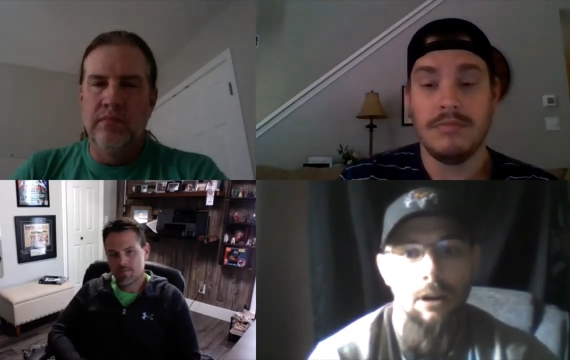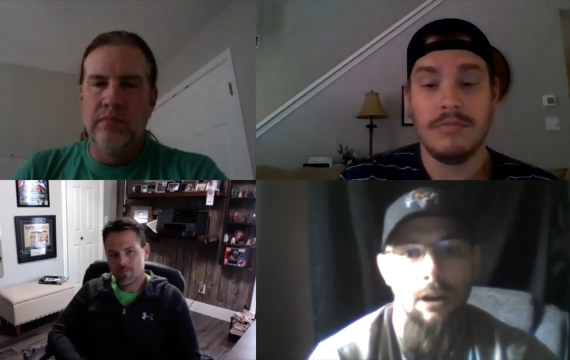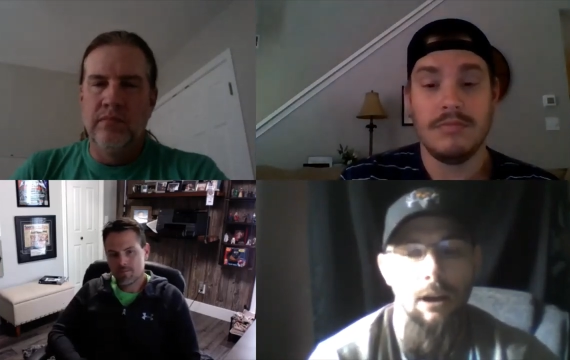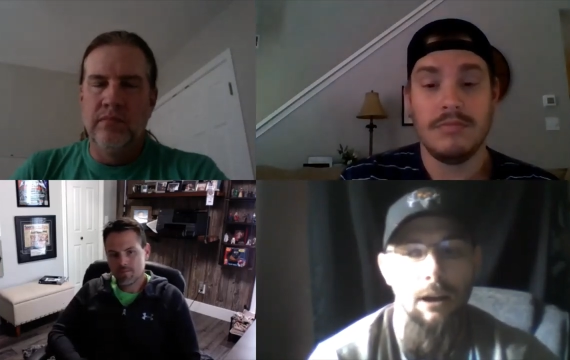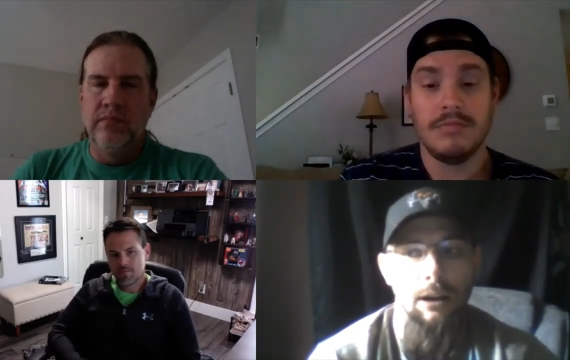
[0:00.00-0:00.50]

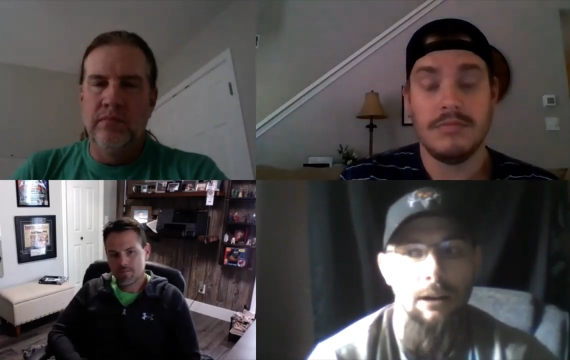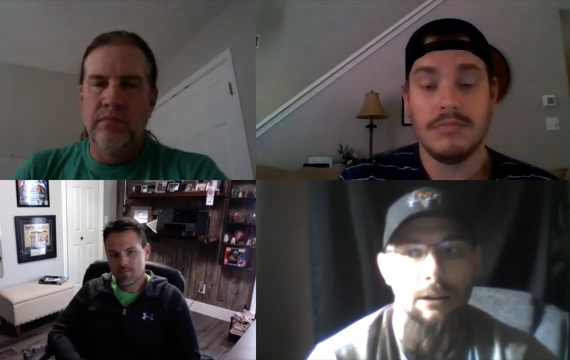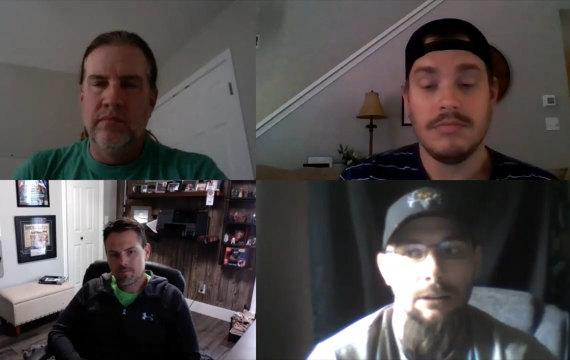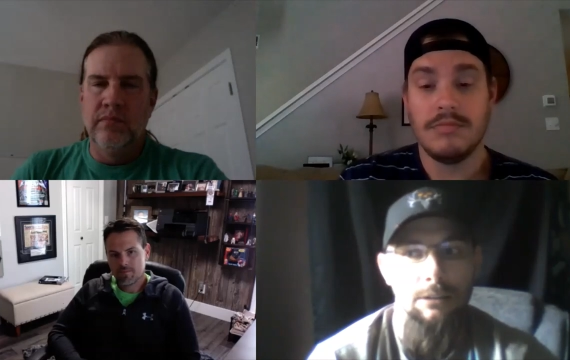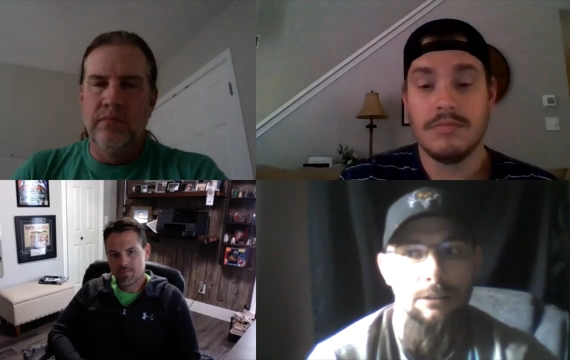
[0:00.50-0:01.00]

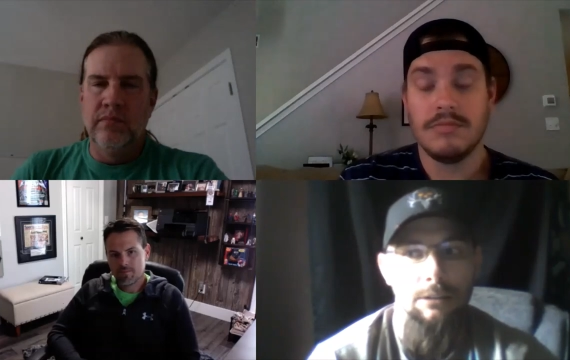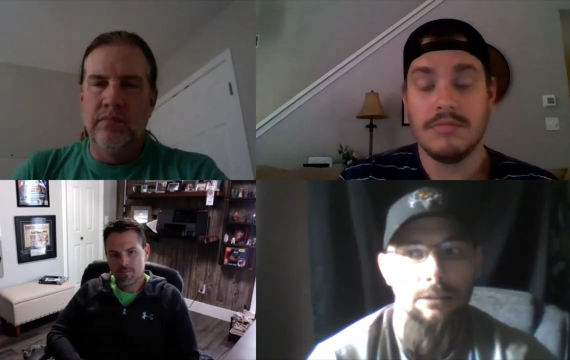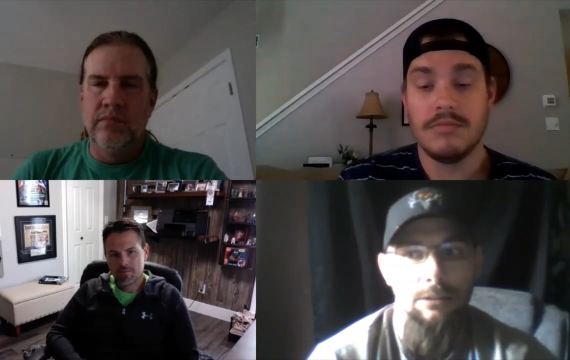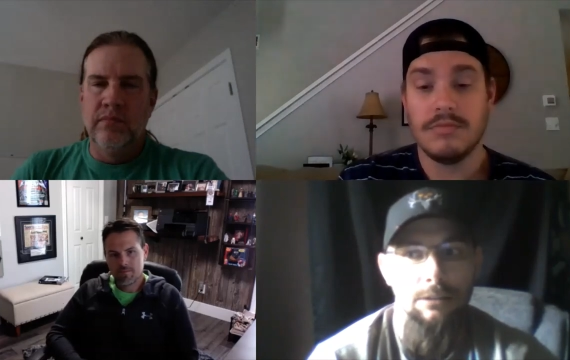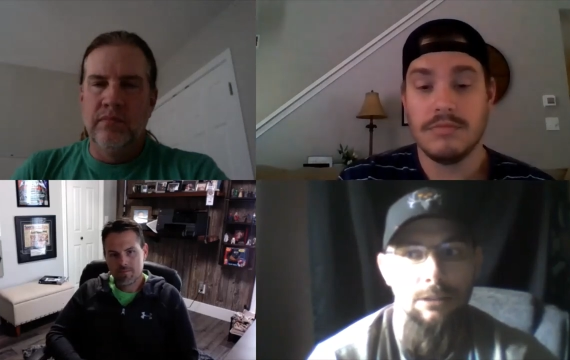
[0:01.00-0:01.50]
Speaker 1: uh,
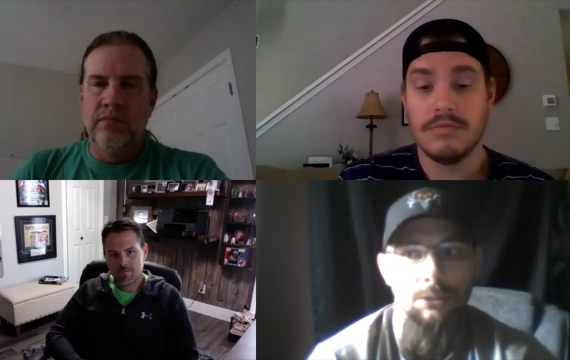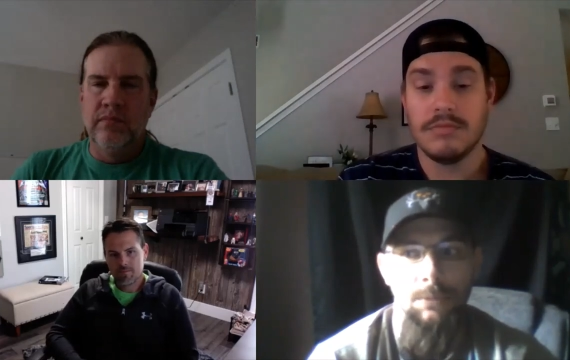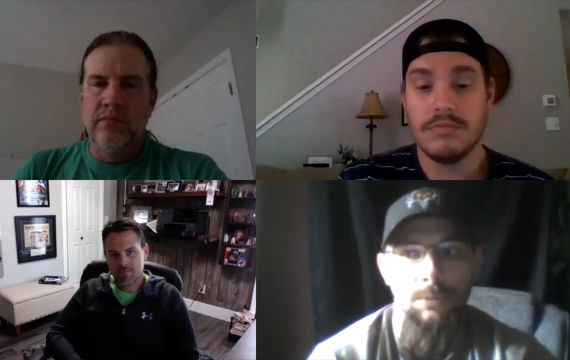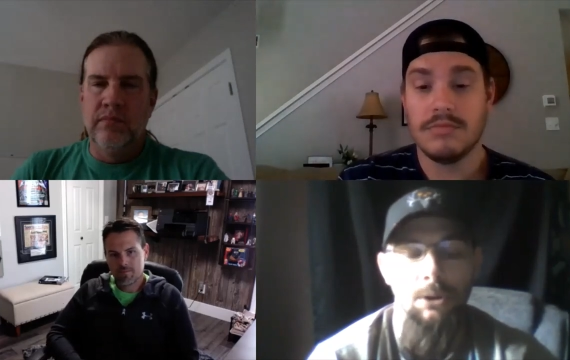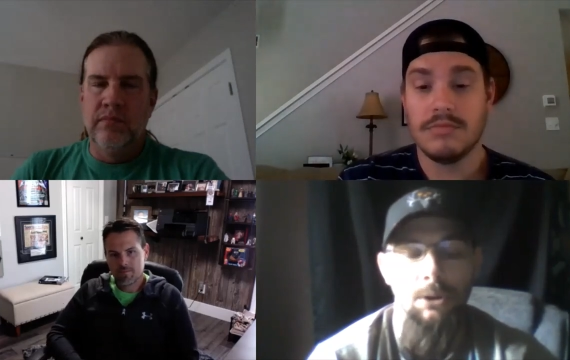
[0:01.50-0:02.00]
the
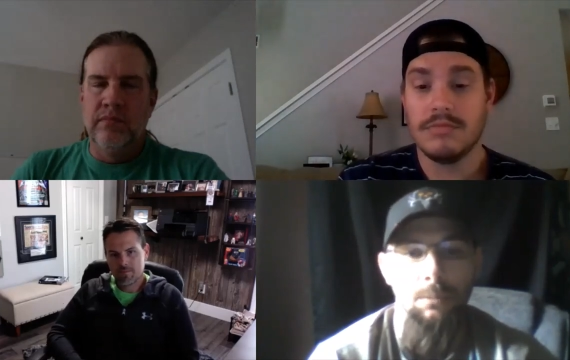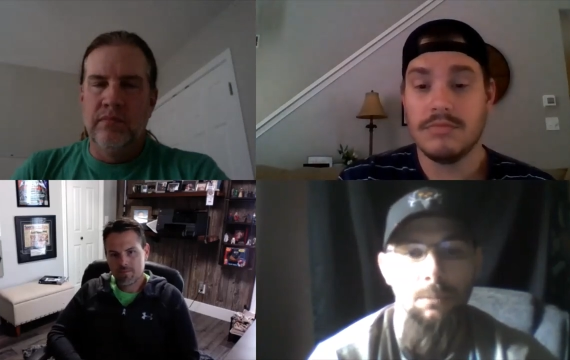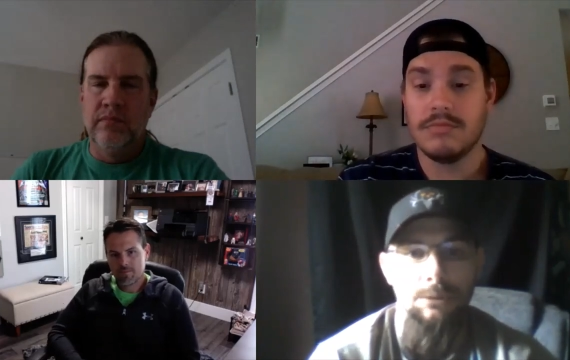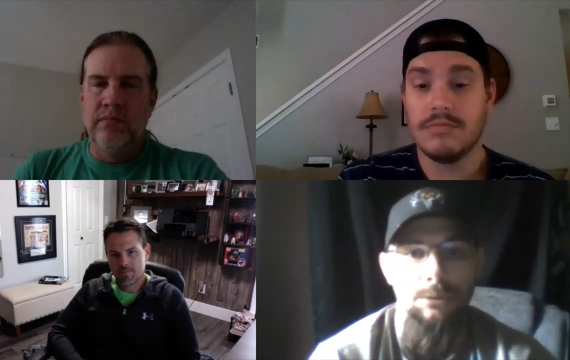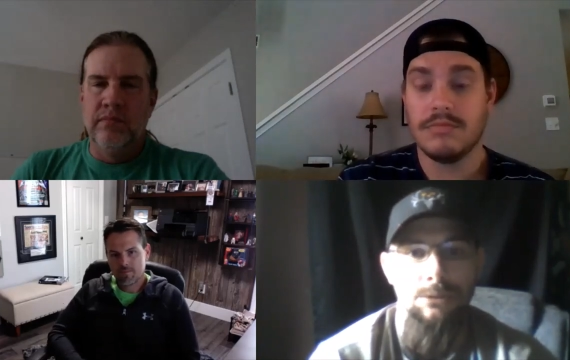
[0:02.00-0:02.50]
fear
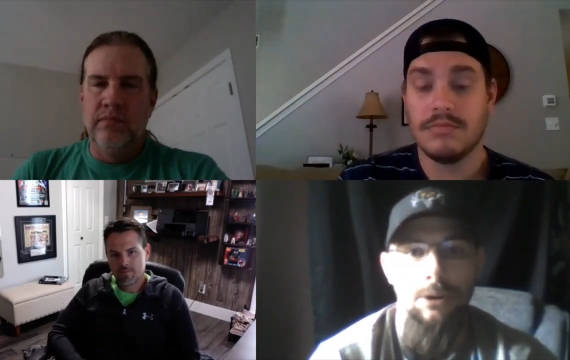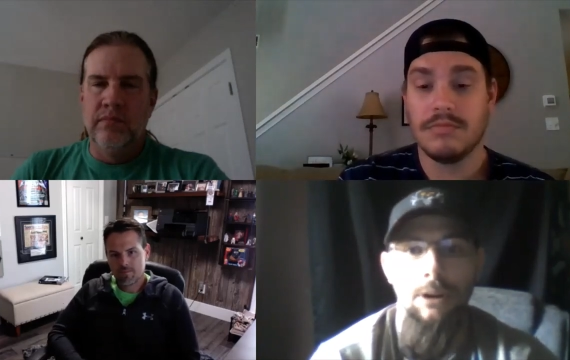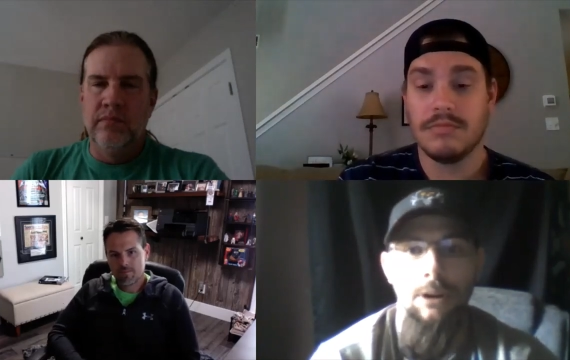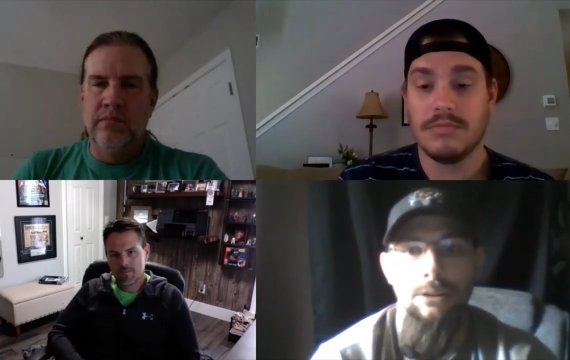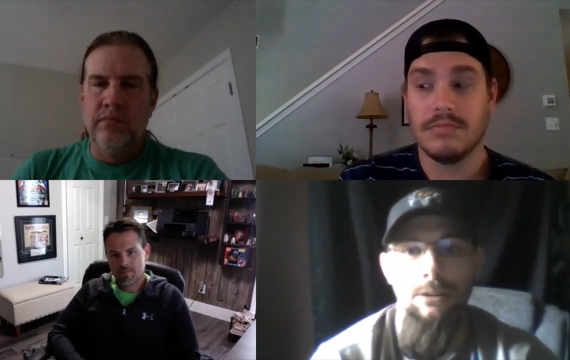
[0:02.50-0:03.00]
was
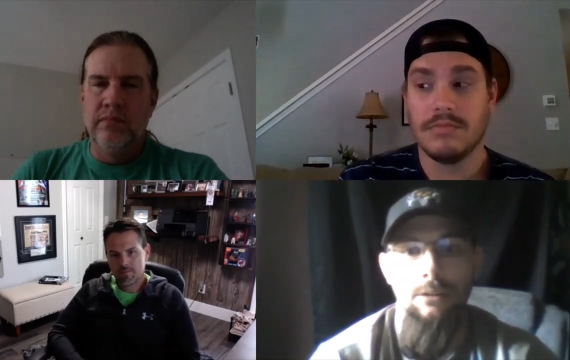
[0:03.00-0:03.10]
trying